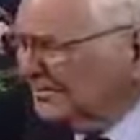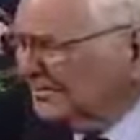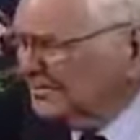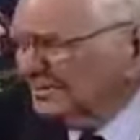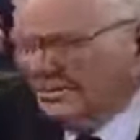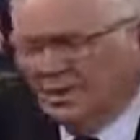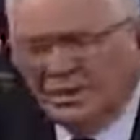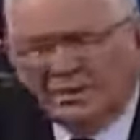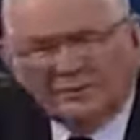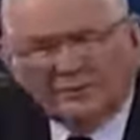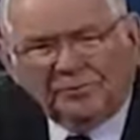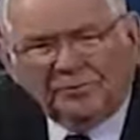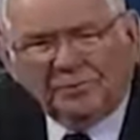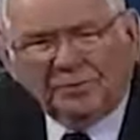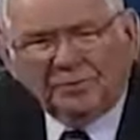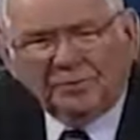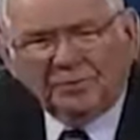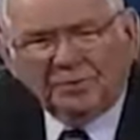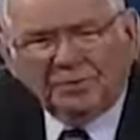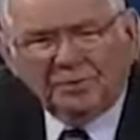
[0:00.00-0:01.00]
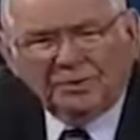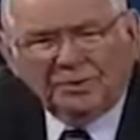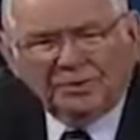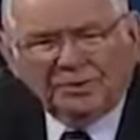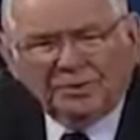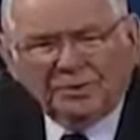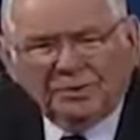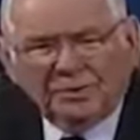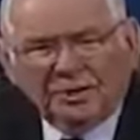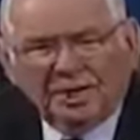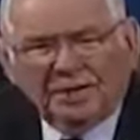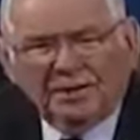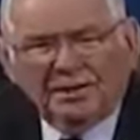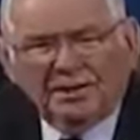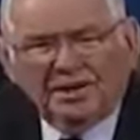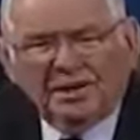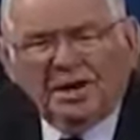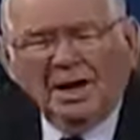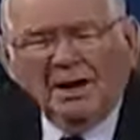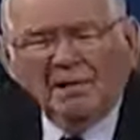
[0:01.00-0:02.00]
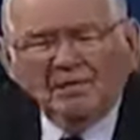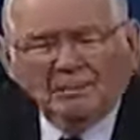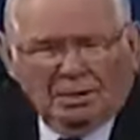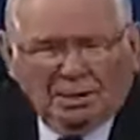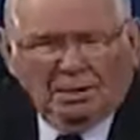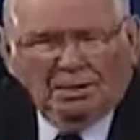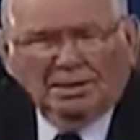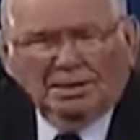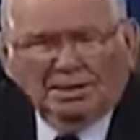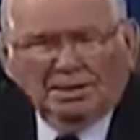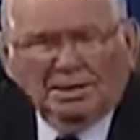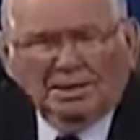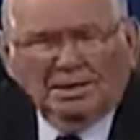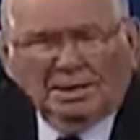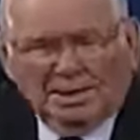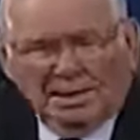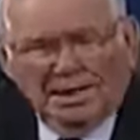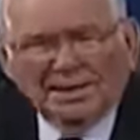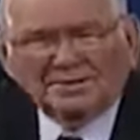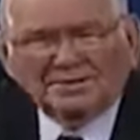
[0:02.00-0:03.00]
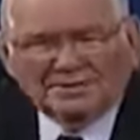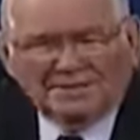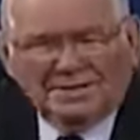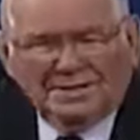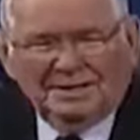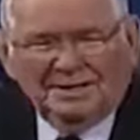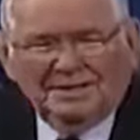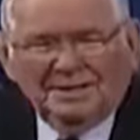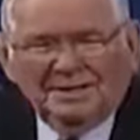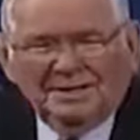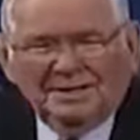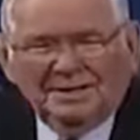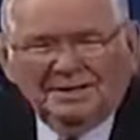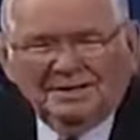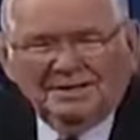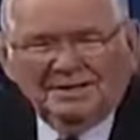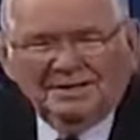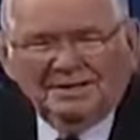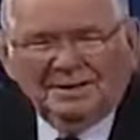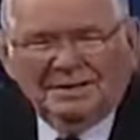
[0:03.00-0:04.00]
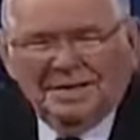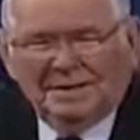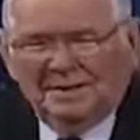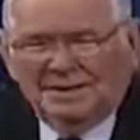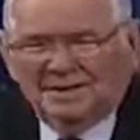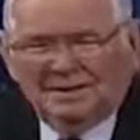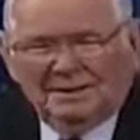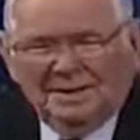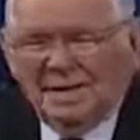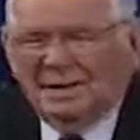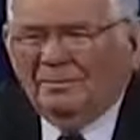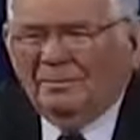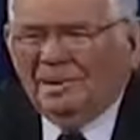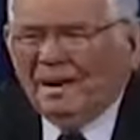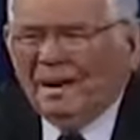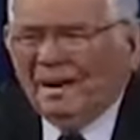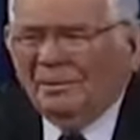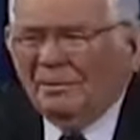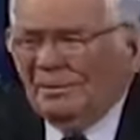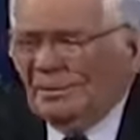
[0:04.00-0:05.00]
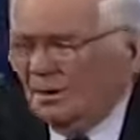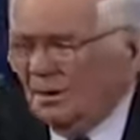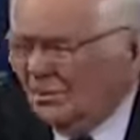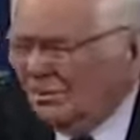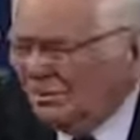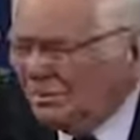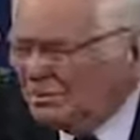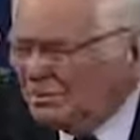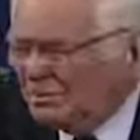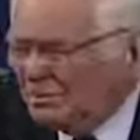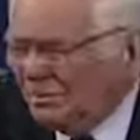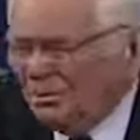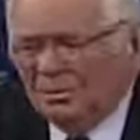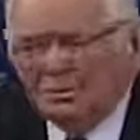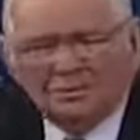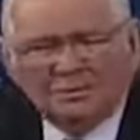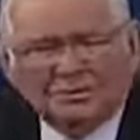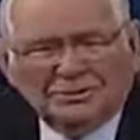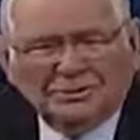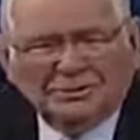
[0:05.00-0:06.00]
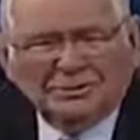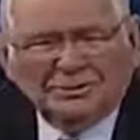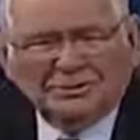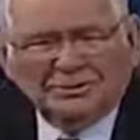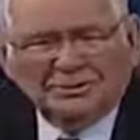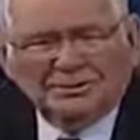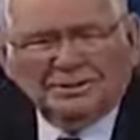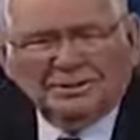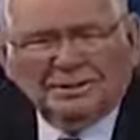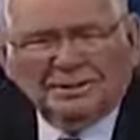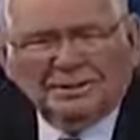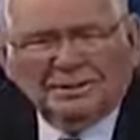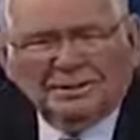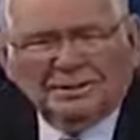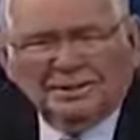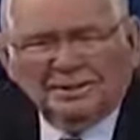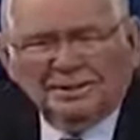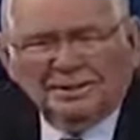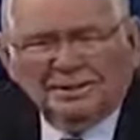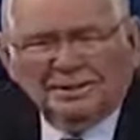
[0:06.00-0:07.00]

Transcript: straightforward, and humble and asking, uh, not my will, but yours, okay?